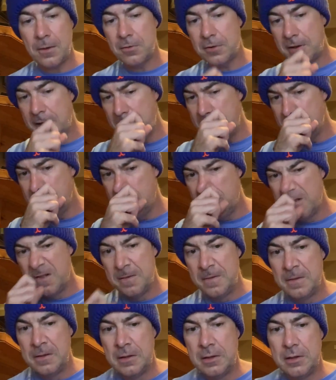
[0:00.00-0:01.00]
okay?
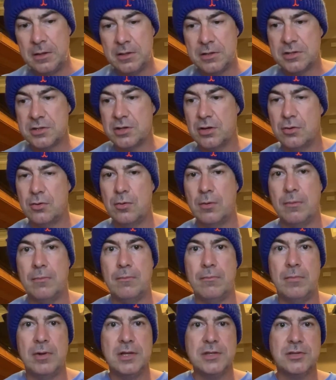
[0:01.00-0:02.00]
So
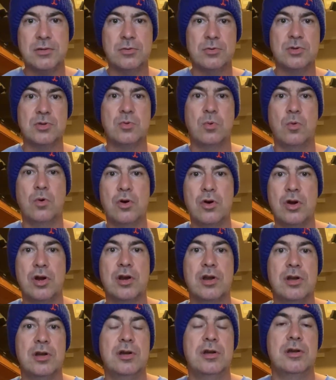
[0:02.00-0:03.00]
muscles
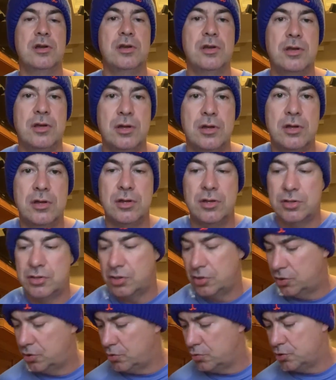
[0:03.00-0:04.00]
work
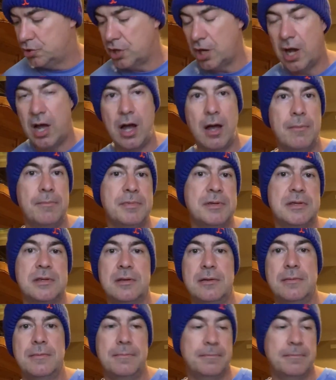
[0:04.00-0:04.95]
to do jobs.